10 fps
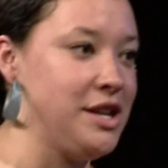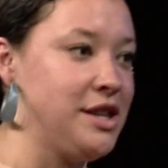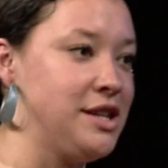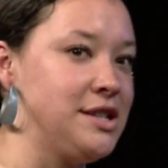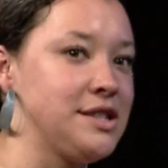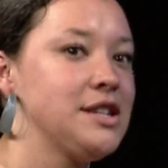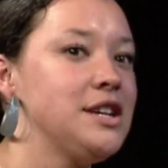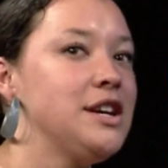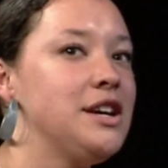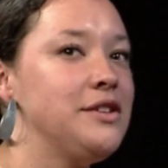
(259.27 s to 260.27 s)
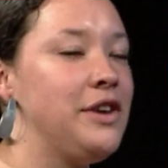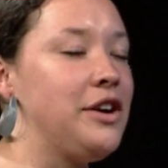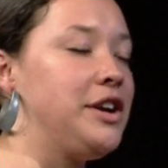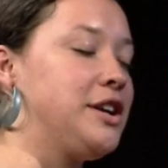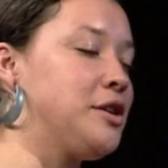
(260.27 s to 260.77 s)
There's
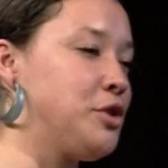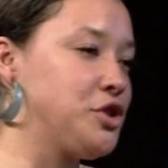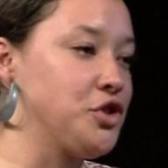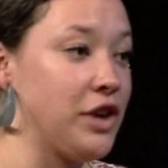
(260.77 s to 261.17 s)
very commercial,